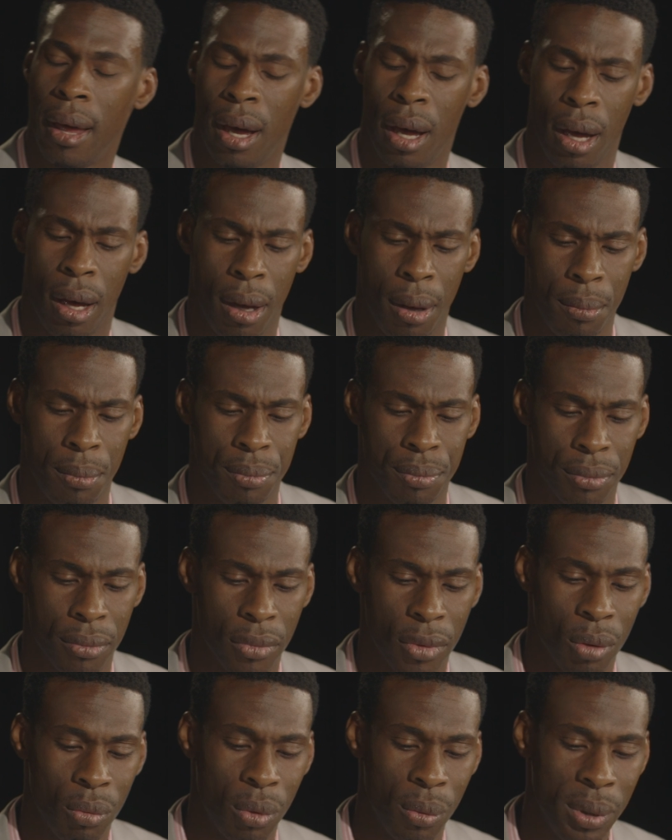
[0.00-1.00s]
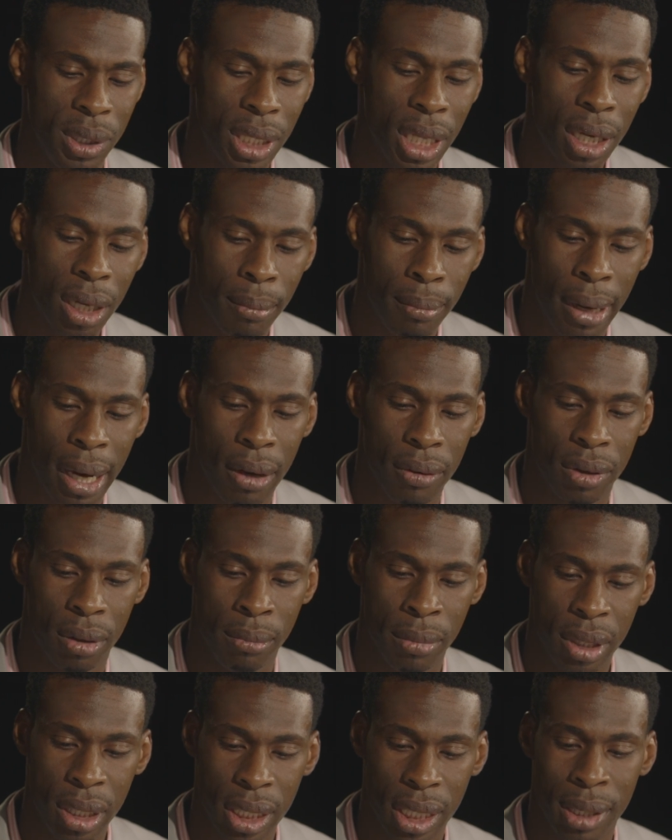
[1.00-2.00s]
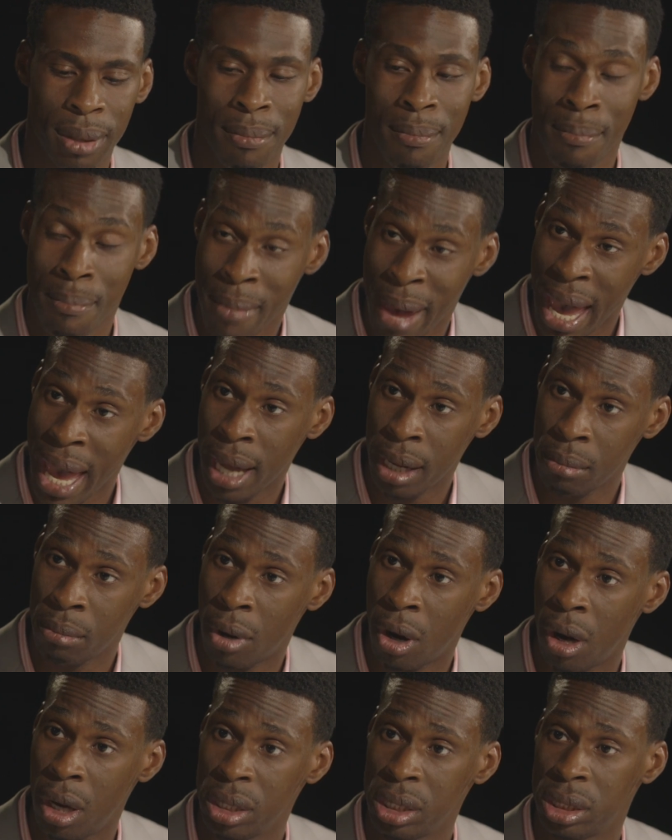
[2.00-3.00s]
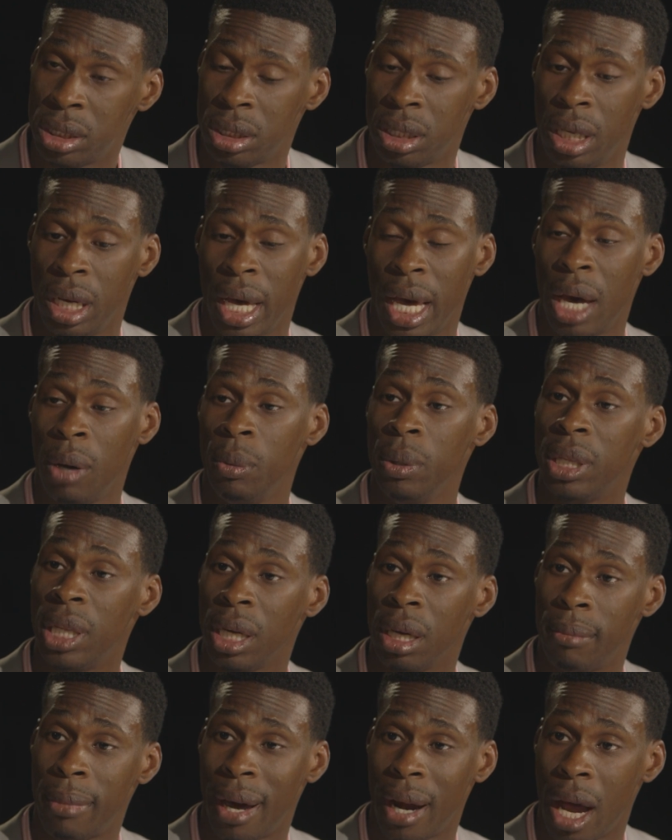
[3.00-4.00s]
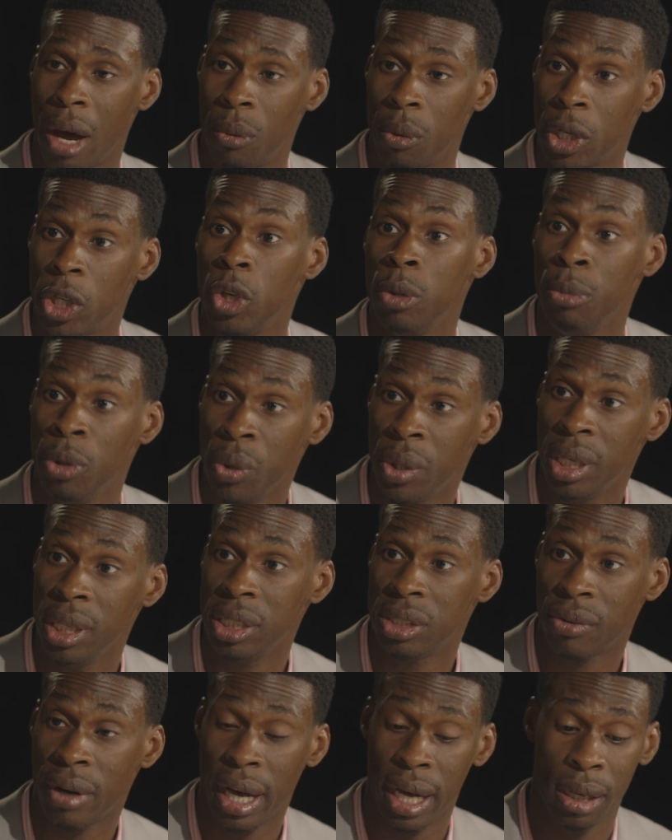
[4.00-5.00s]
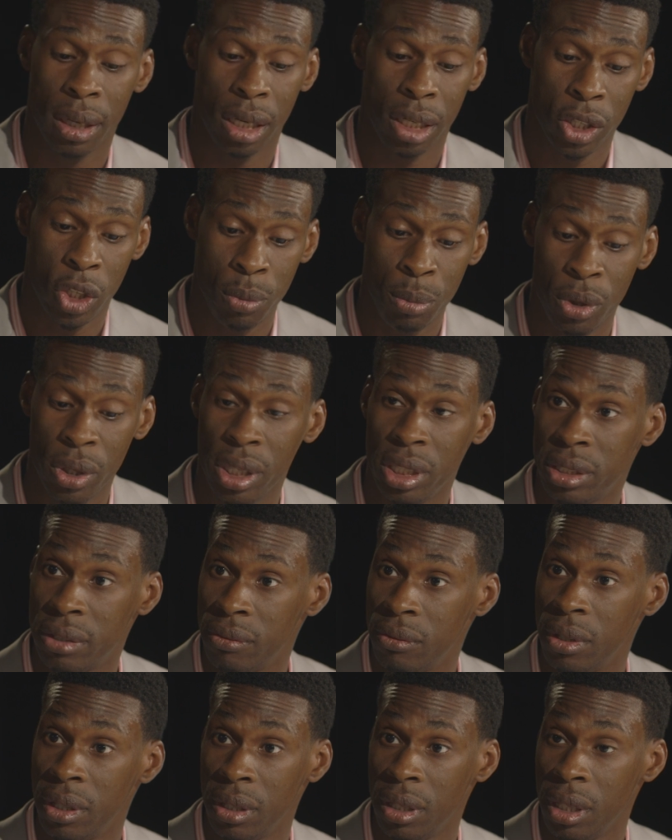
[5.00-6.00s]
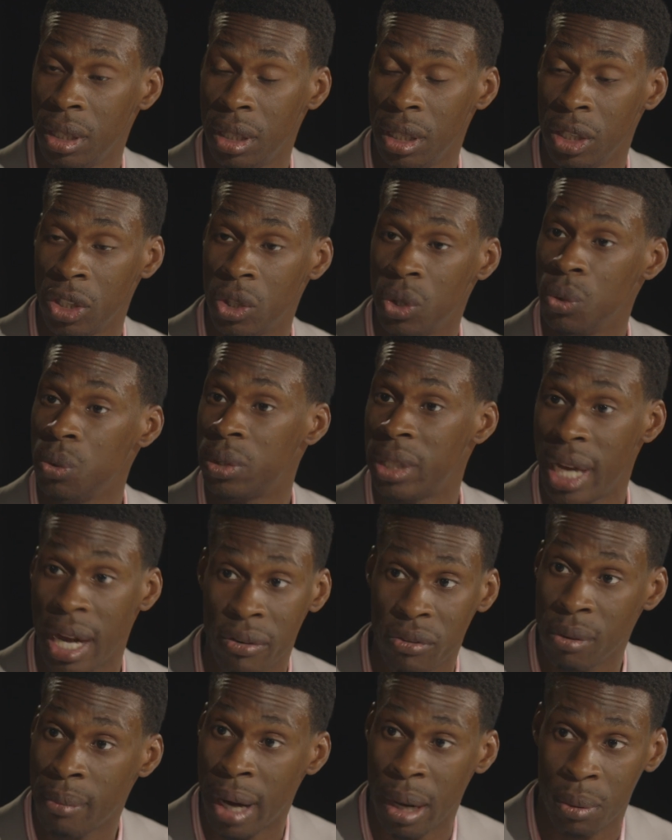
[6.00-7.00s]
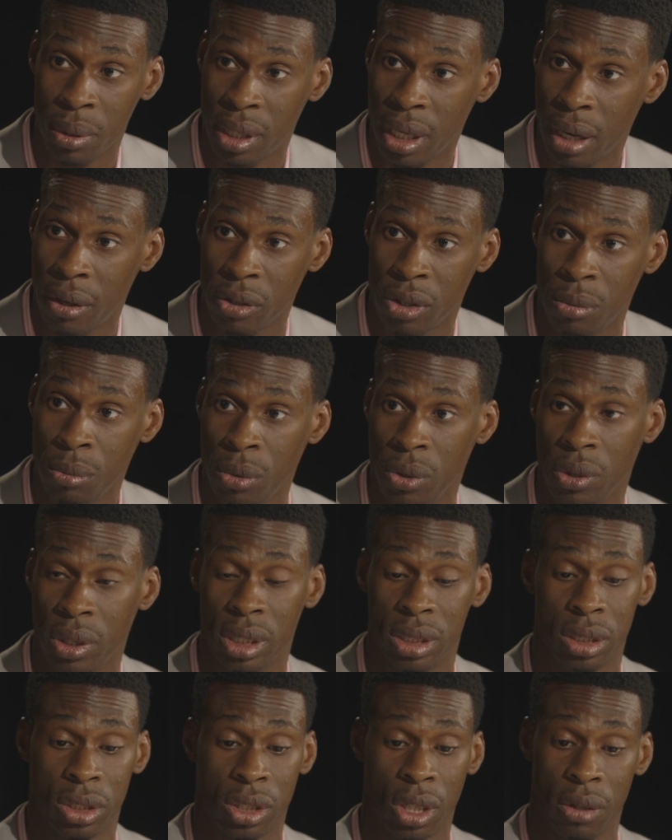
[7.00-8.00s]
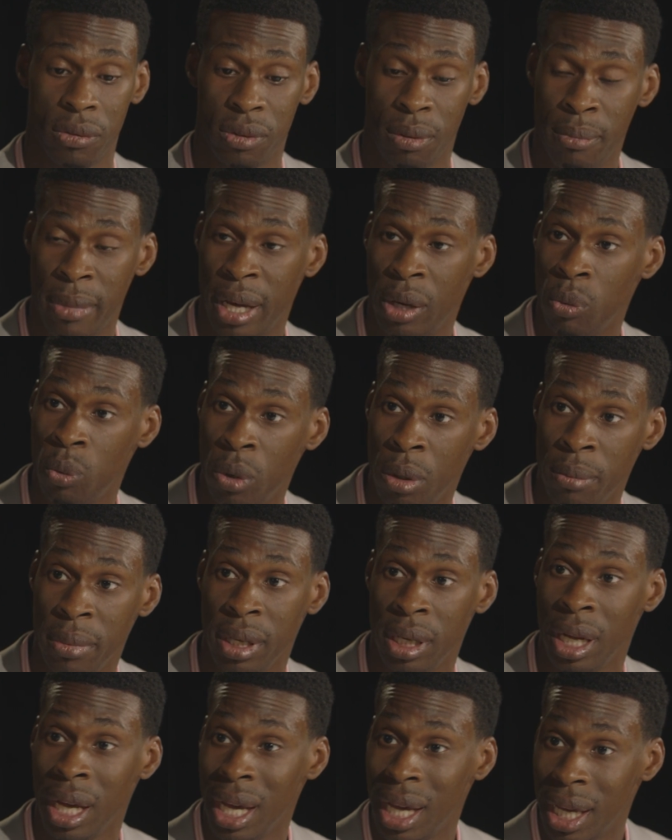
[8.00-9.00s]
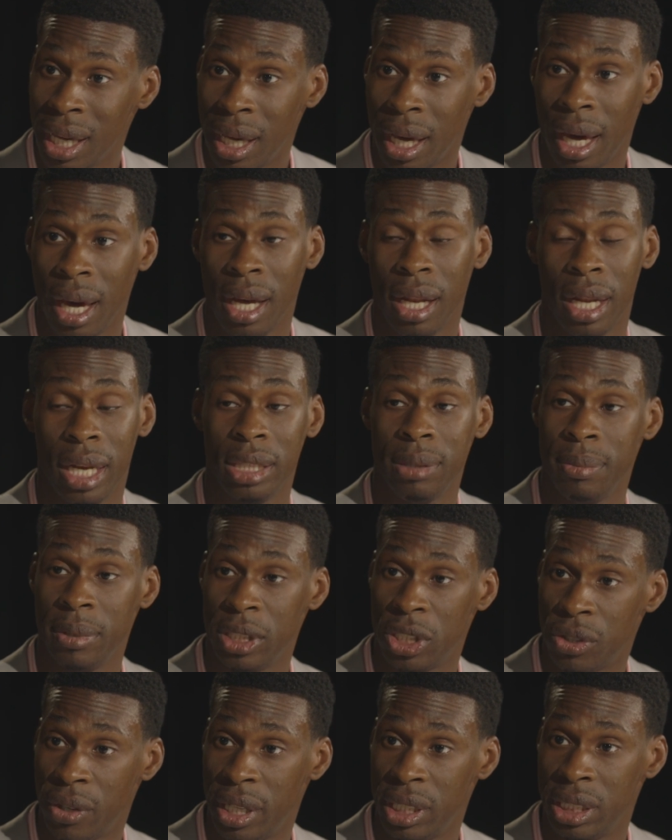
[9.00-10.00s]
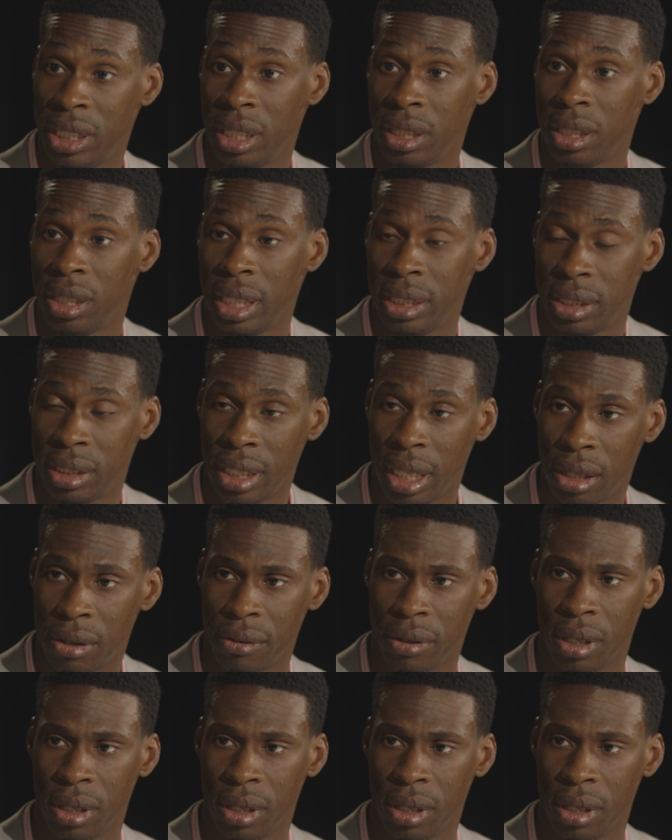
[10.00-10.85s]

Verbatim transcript: Um, when we think about the Million Man March, and we think about our communities, right? Communities in, includes everybody within our communities in terms of men, women, gay, lesbian, transgender, etc.